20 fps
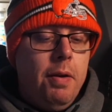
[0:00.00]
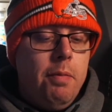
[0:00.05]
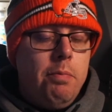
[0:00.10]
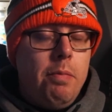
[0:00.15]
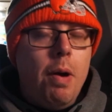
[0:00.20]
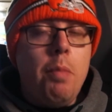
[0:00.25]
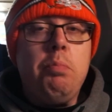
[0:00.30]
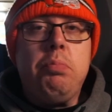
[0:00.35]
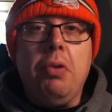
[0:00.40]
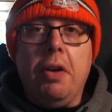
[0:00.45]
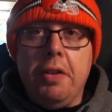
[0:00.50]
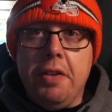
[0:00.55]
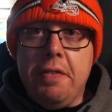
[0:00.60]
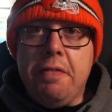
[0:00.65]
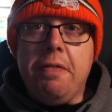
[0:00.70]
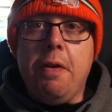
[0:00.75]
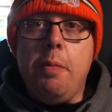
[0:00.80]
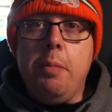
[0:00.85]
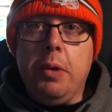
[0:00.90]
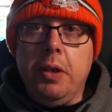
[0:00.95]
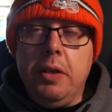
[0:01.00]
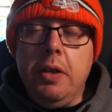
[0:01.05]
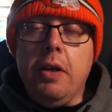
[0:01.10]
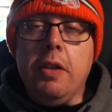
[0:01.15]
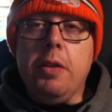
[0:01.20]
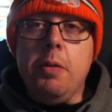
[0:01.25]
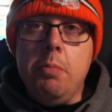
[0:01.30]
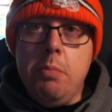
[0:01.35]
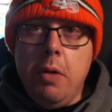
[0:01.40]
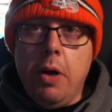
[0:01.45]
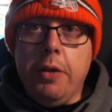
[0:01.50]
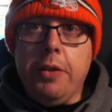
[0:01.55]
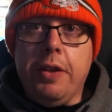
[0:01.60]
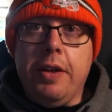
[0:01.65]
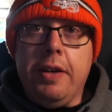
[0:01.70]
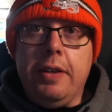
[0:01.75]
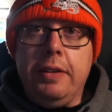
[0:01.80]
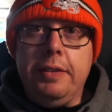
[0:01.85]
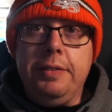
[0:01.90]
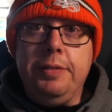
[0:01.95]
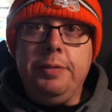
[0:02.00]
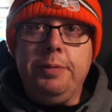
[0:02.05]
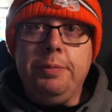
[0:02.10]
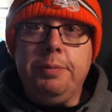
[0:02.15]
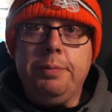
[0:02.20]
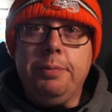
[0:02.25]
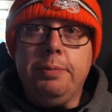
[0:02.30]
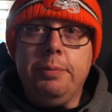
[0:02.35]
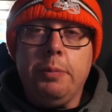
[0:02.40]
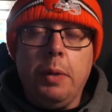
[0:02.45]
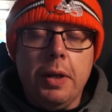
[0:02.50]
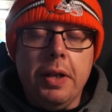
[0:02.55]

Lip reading: brother from another mother. One